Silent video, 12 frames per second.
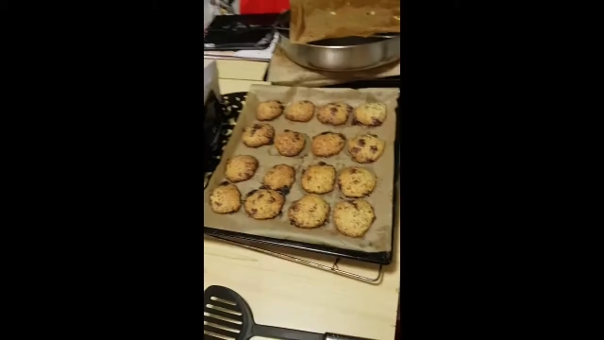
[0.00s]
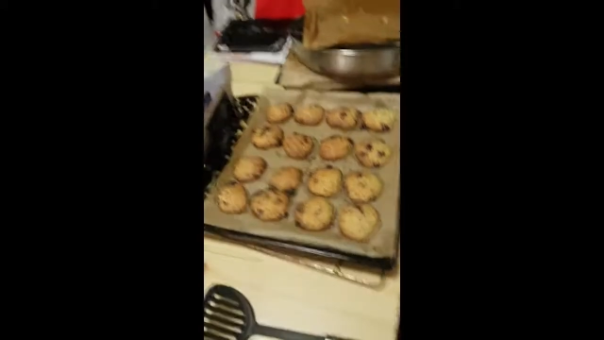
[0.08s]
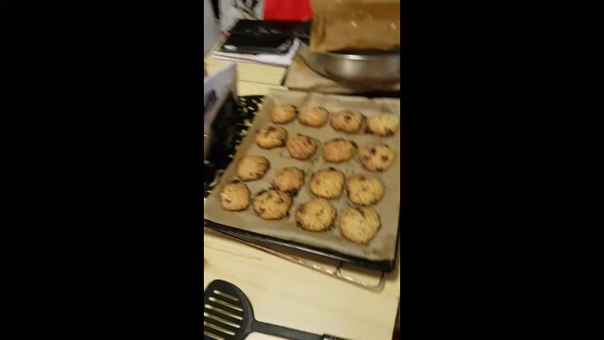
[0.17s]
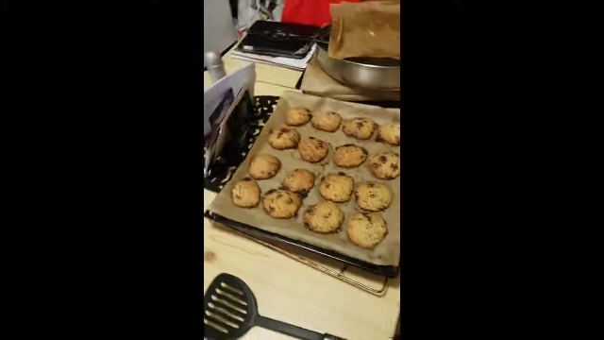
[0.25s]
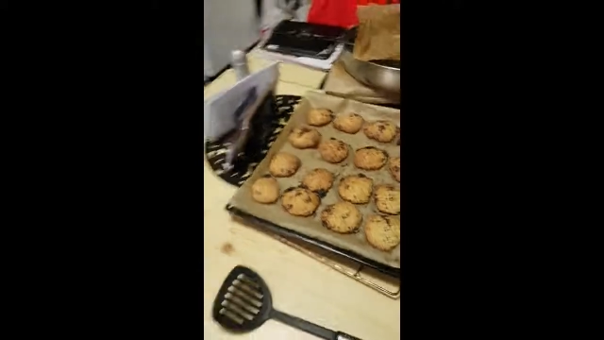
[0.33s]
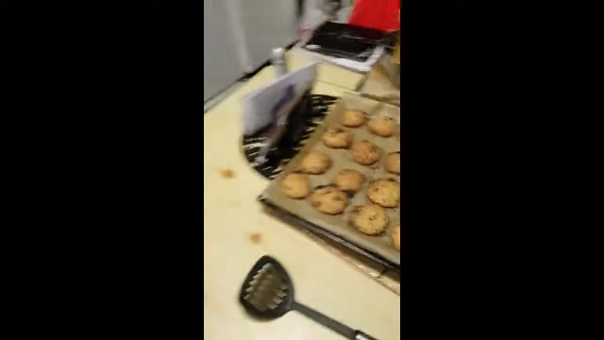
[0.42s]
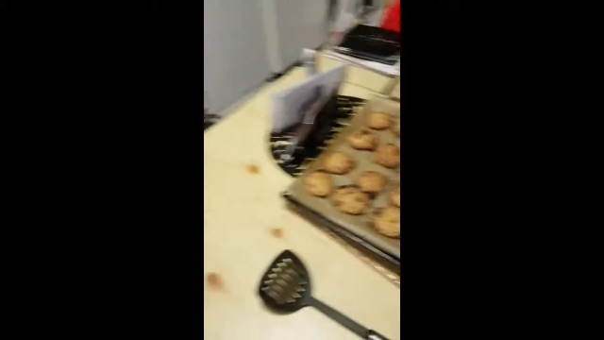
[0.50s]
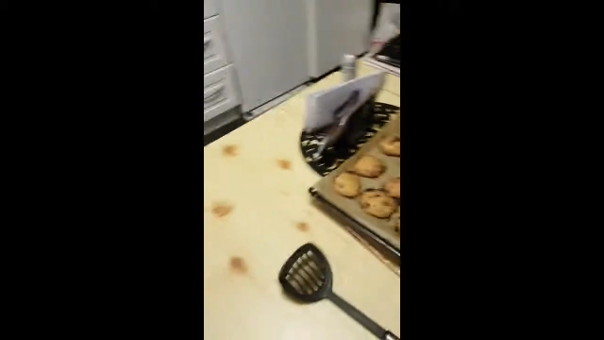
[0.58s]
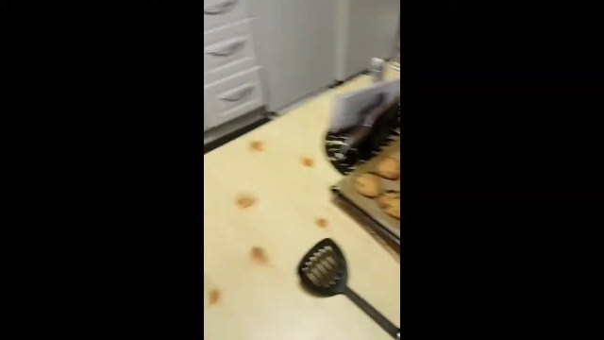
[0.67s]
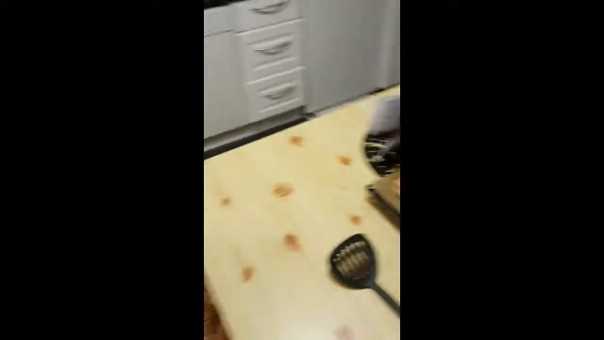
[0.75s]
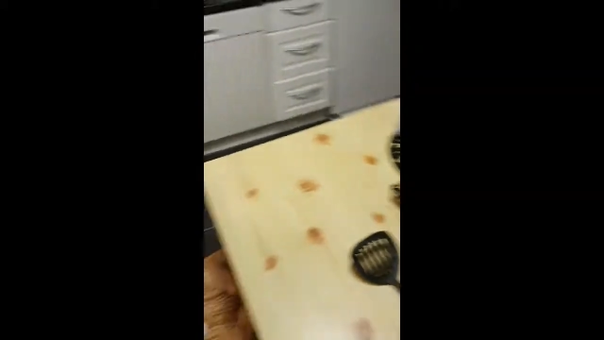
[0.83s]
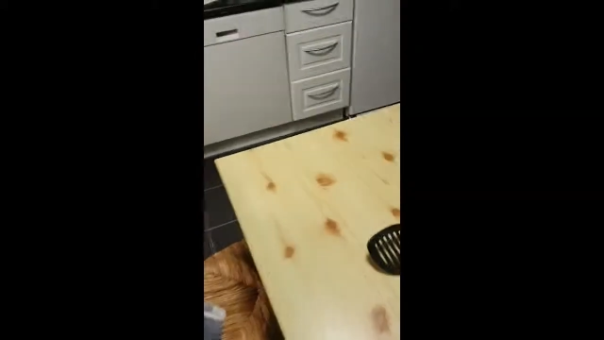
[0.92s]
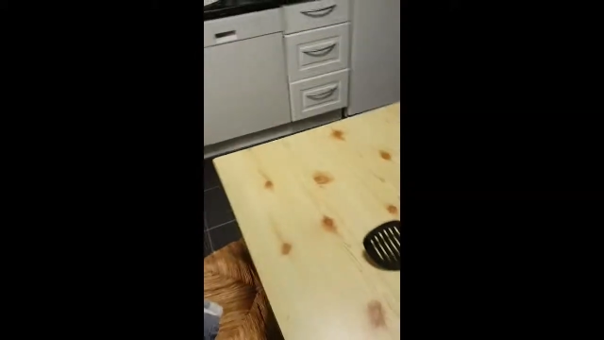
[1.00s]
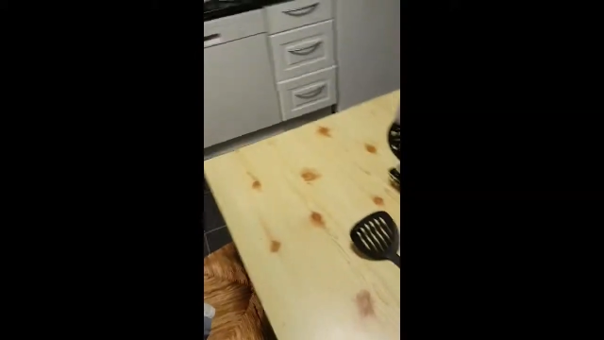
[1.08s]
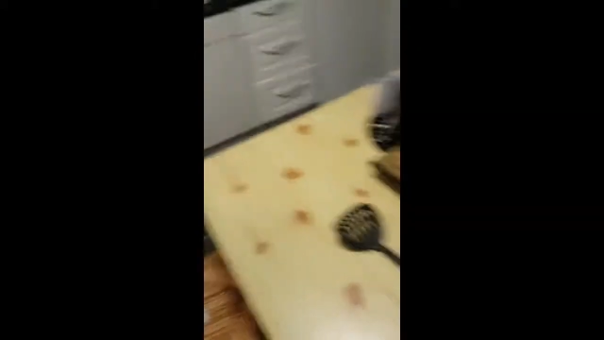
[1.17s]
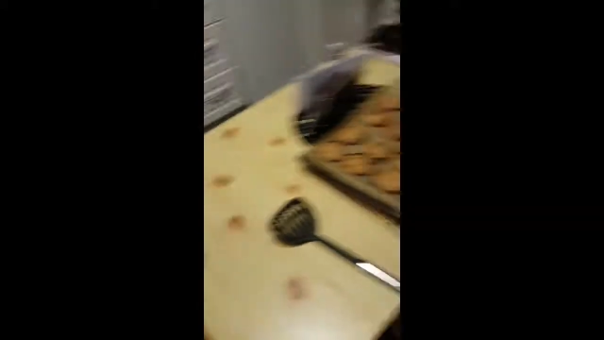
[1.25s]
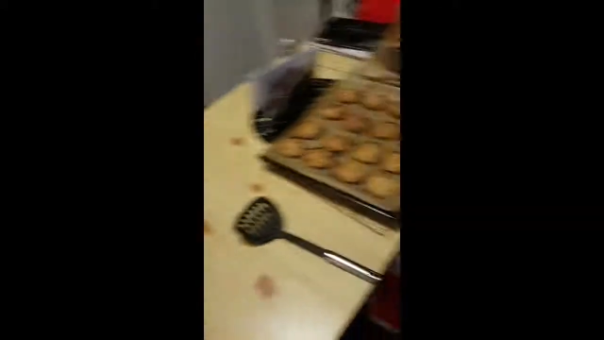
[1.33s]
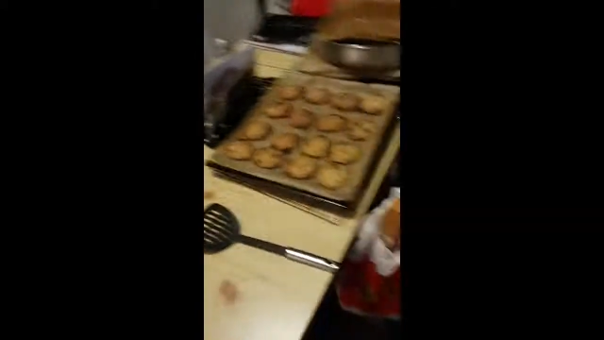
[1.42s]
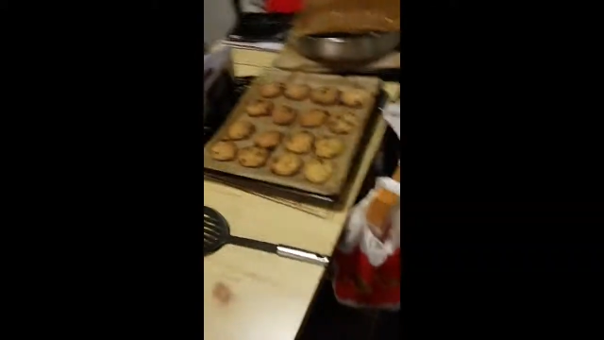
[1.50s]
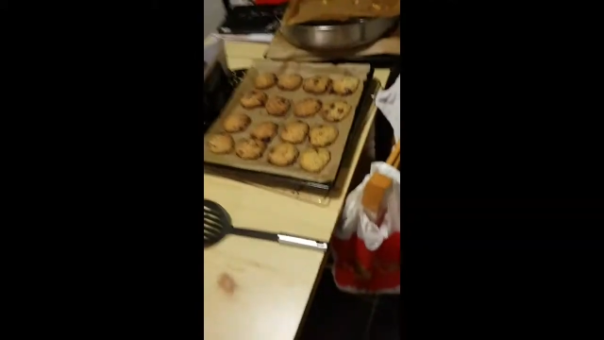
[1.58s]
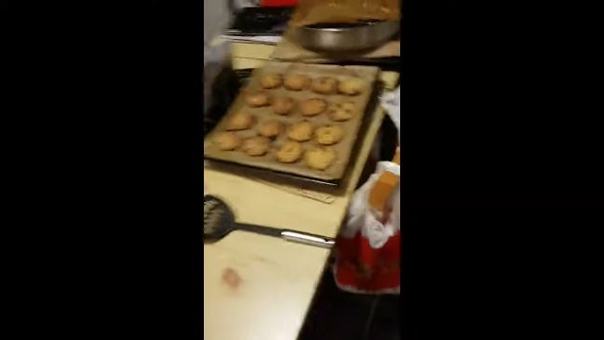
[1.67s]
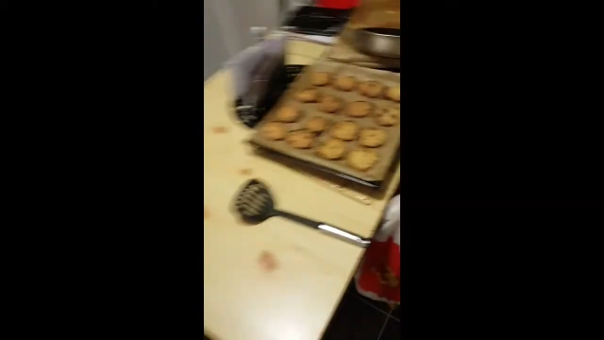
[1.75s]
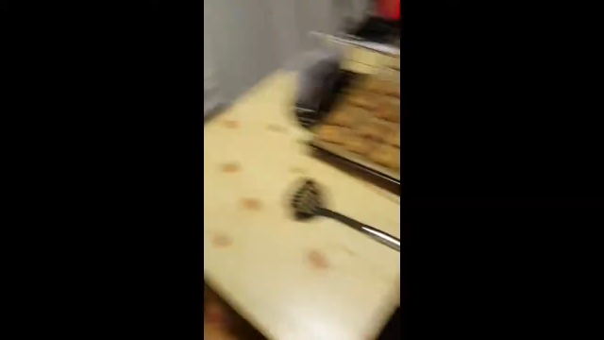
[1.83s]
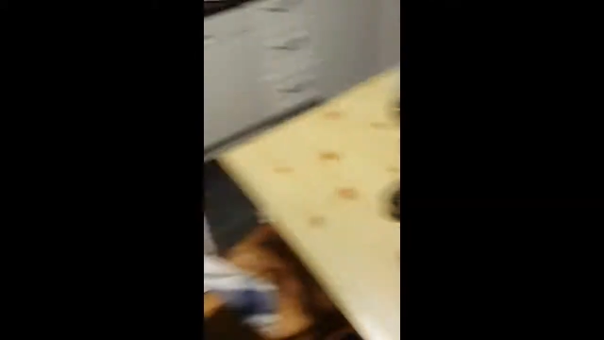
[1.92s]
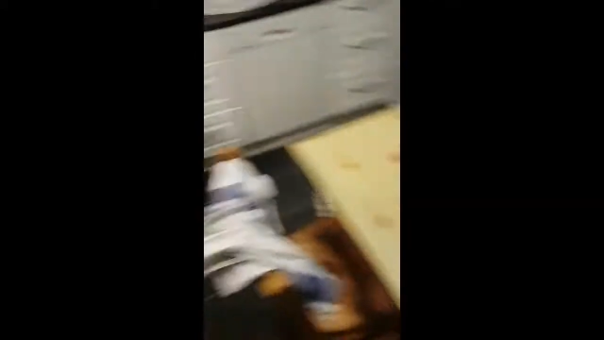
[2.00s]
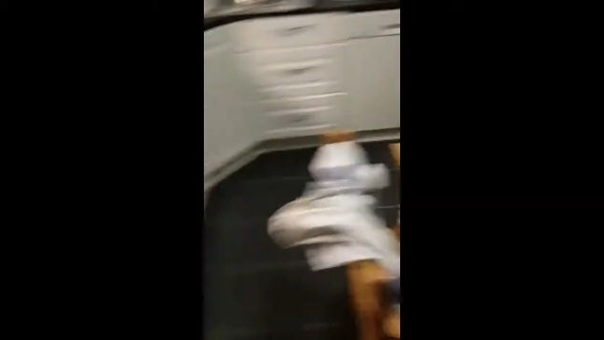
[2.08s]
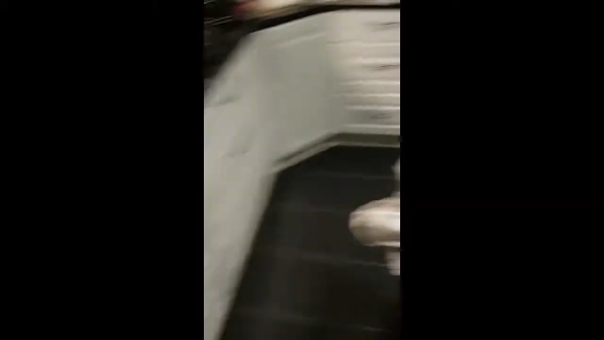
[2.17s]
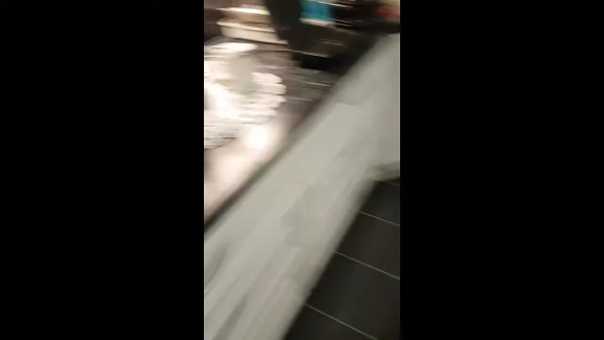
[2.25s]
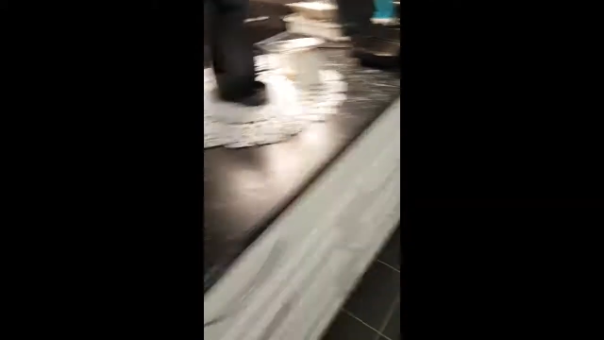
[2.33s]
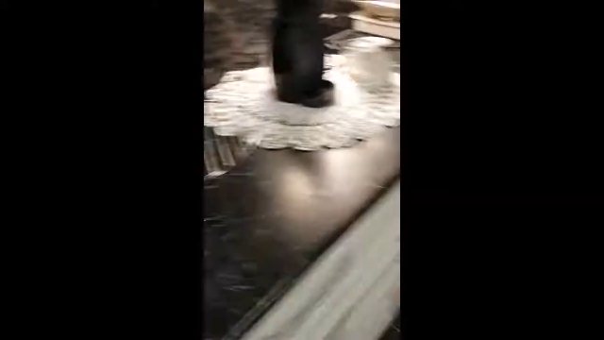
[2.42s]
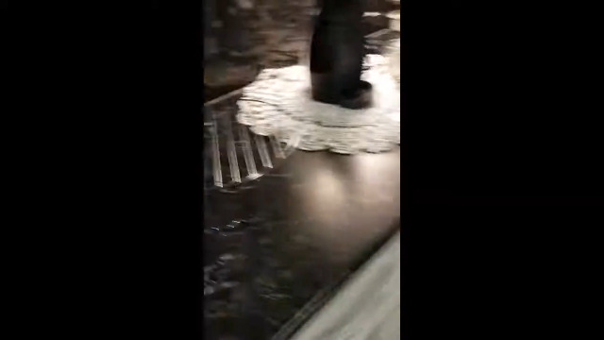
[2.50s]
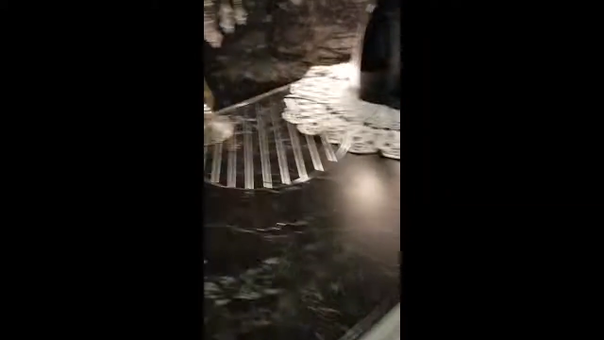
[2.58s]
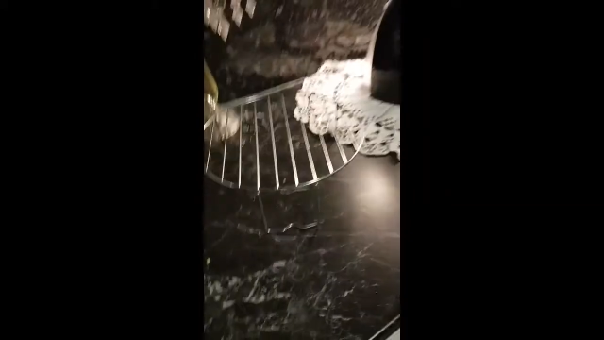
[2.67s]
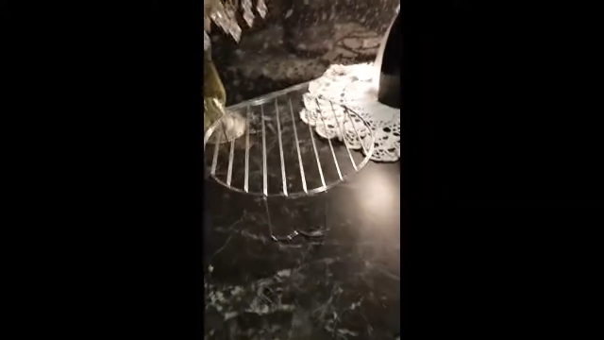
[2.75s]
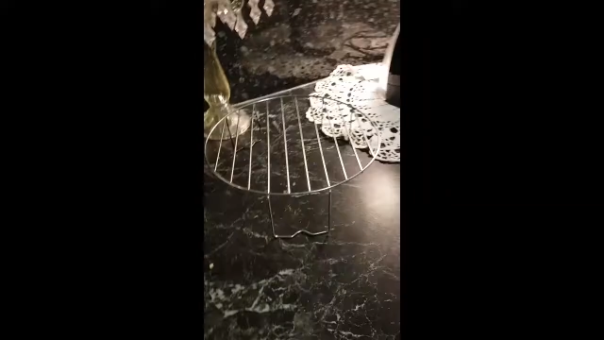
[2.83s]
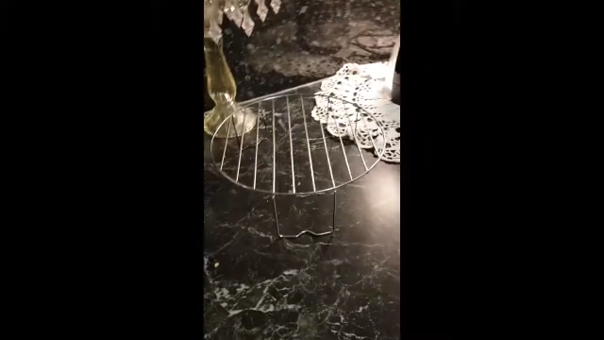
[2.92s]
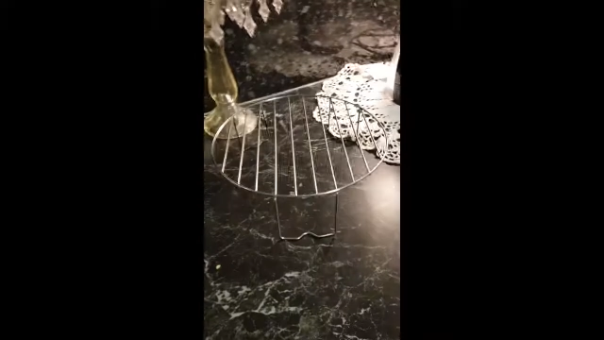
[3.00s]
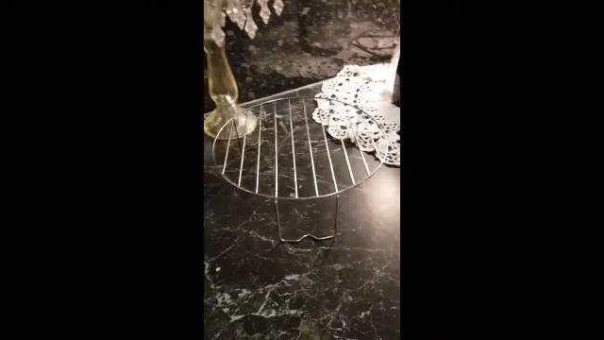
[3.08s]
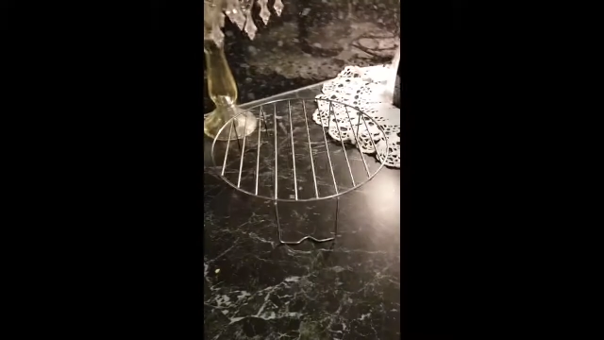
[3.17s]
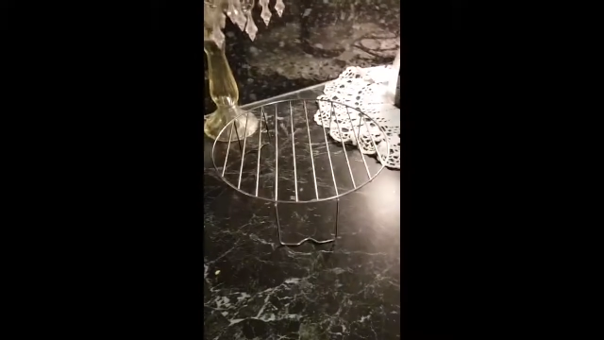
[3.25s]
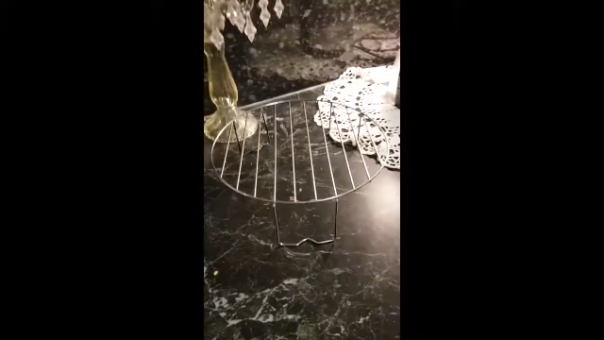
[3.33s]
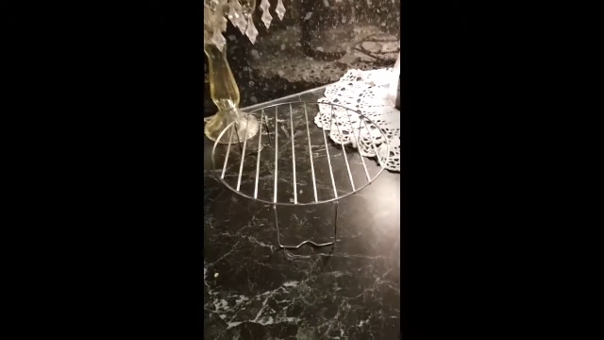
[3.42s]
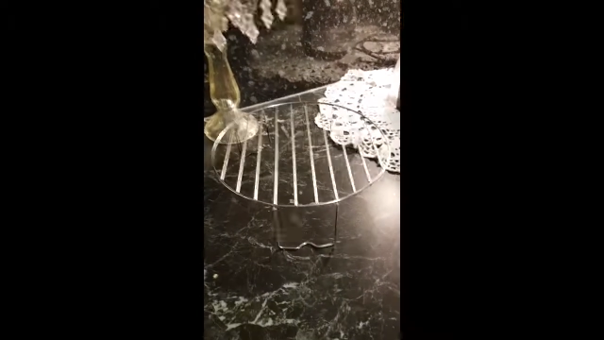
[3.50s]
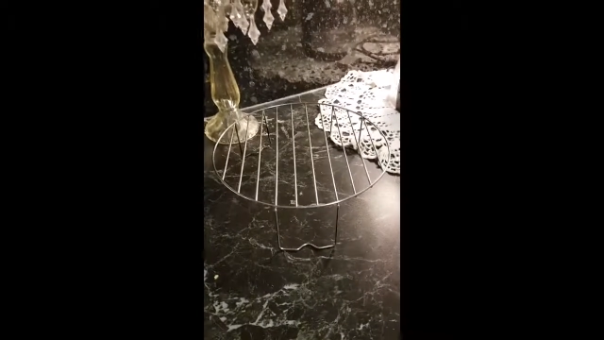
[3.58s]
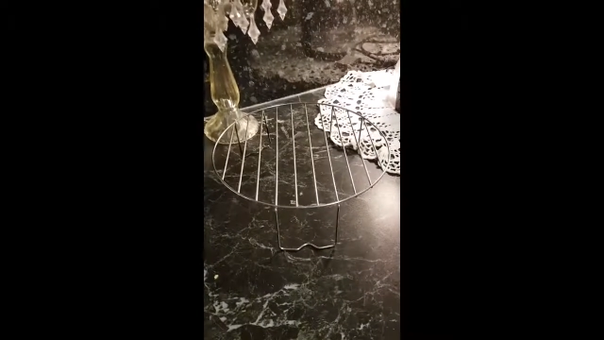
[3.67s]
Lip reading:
Nobody's mouth can be seen.